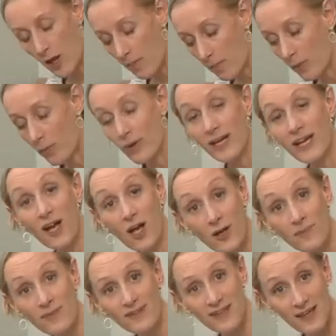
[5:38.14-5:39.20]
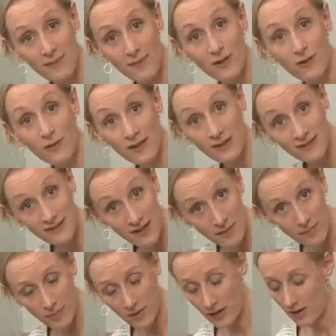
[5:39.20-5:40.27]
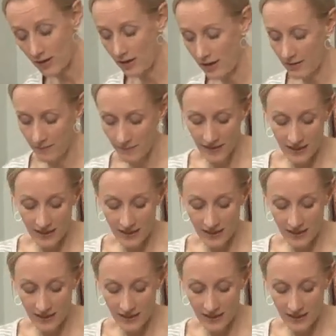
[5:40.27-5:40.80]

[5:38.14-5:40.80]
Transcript: But when it comes time to doing the diaper area,